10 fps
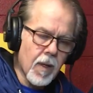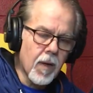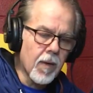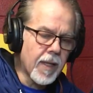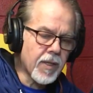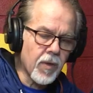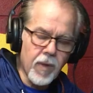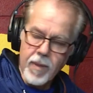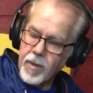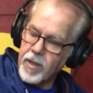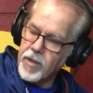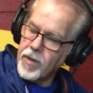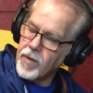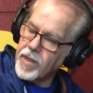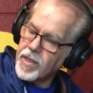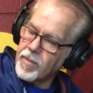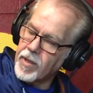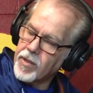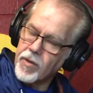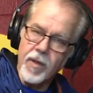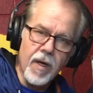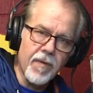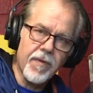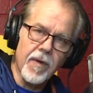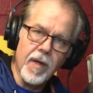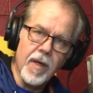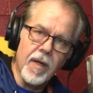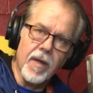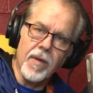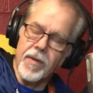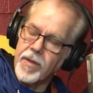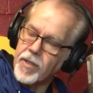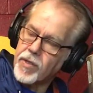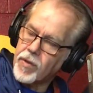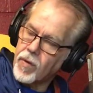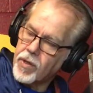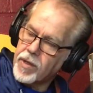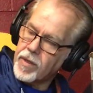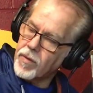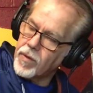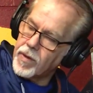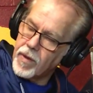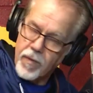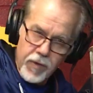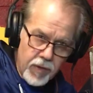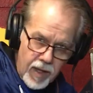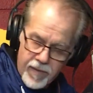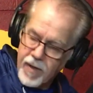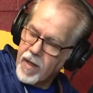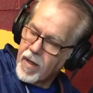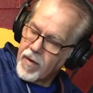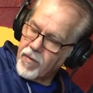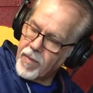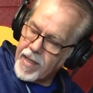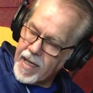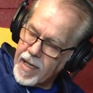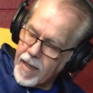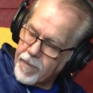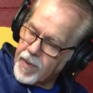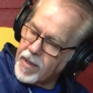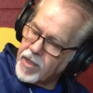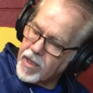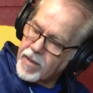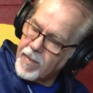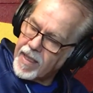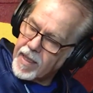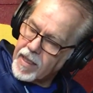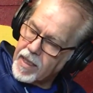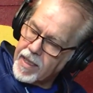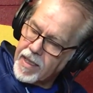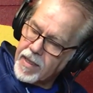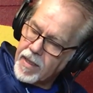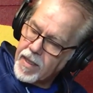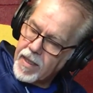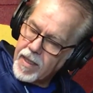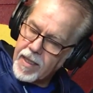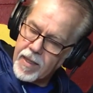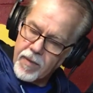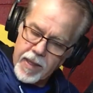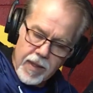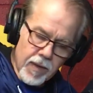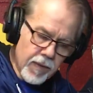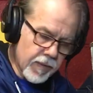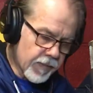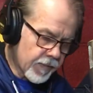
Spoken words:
All right, so what I'm going to do is I'm going to turn off the distortion or the overdrive from the amp and just make it clean. Here we go.